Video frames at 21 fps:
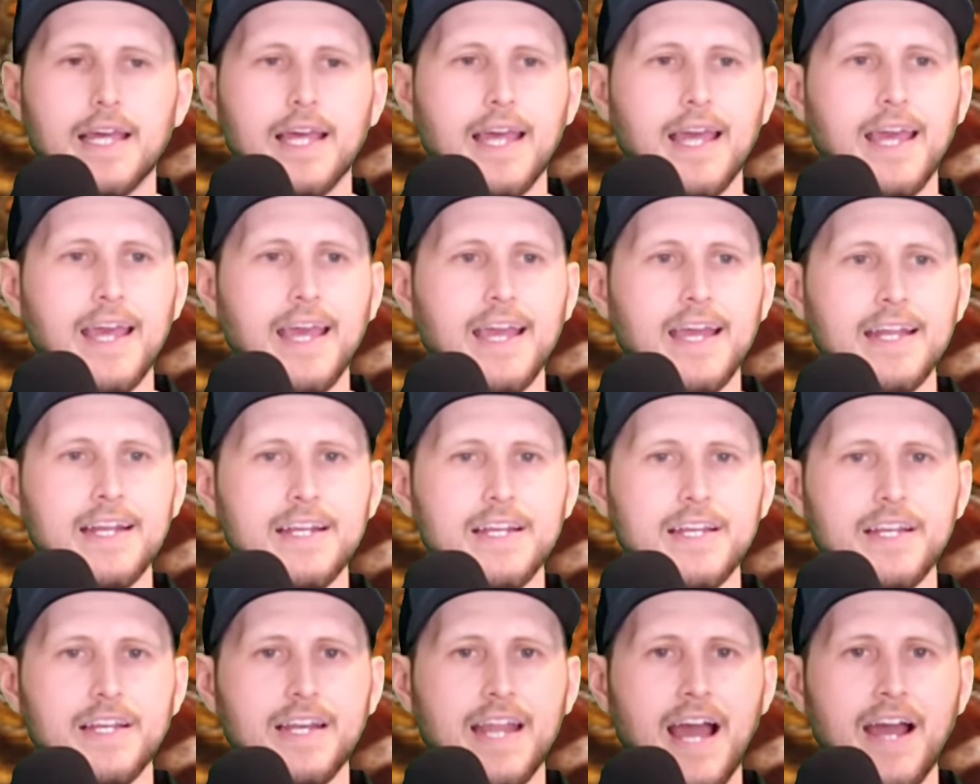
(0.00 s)
And
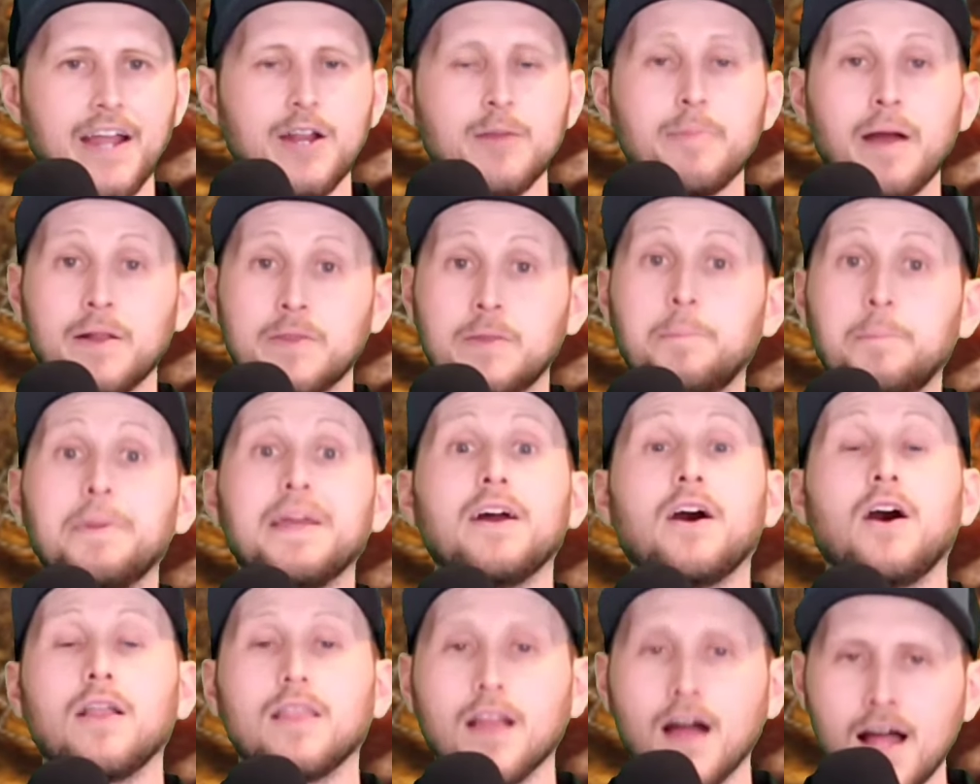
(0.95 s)
now you're about to be
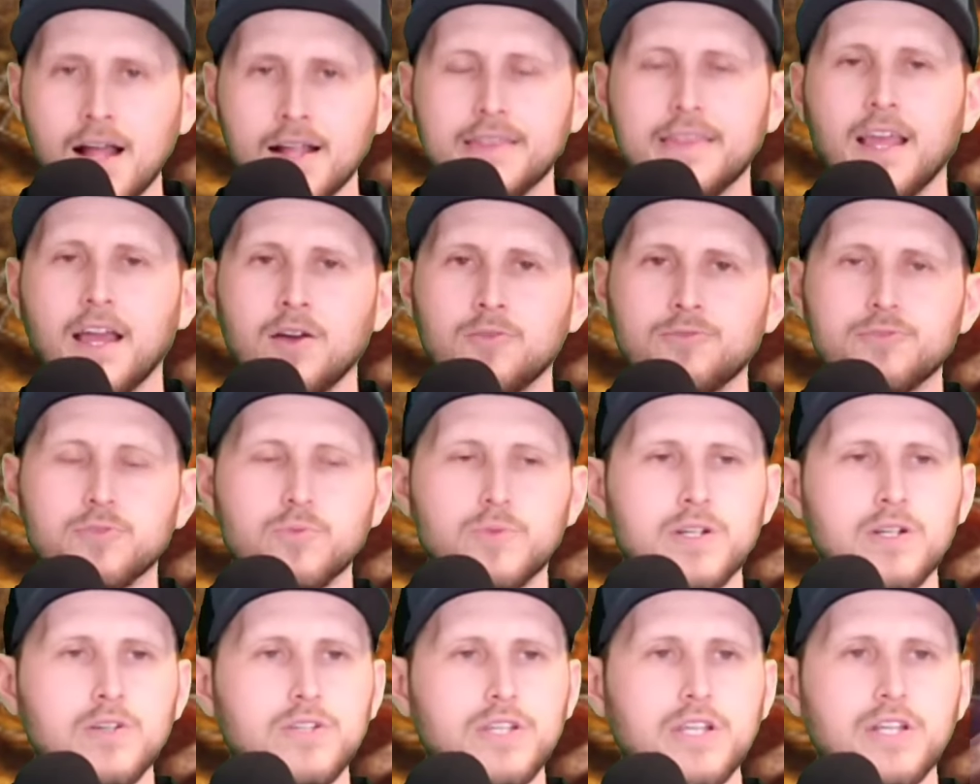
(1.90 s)
on lockdown for
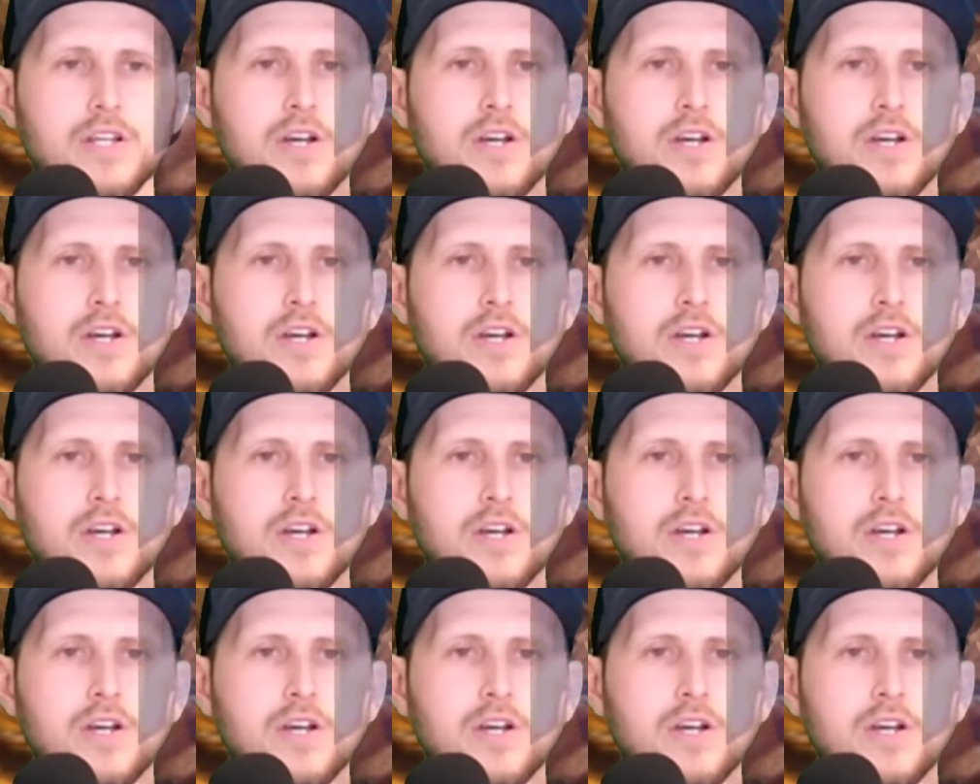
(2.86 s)
real,